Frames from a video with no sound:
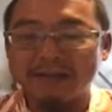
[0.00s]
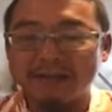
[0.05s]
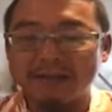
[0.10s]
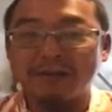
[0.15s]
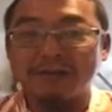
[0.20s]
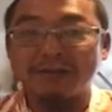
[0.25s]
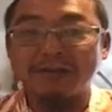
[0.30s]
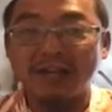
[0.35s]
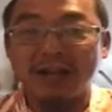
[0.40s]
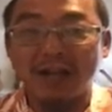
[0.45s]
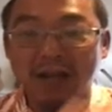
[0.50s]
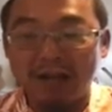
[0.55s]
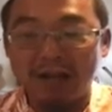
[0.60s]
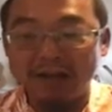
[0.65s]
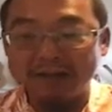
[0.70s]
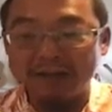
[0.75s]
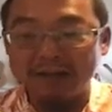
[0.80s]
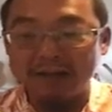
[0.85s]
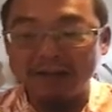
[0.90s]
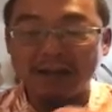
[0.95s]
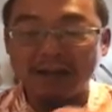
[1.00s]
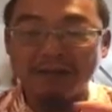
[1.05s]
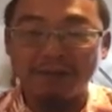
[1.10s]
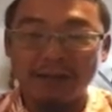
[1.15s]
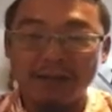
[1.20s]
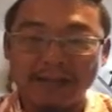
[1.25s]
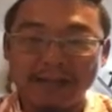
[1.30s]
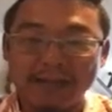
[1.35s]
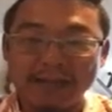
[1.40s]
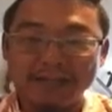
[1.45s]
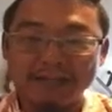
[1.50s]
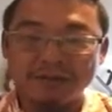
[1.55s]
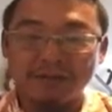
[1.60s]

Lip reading: So there's content and relation.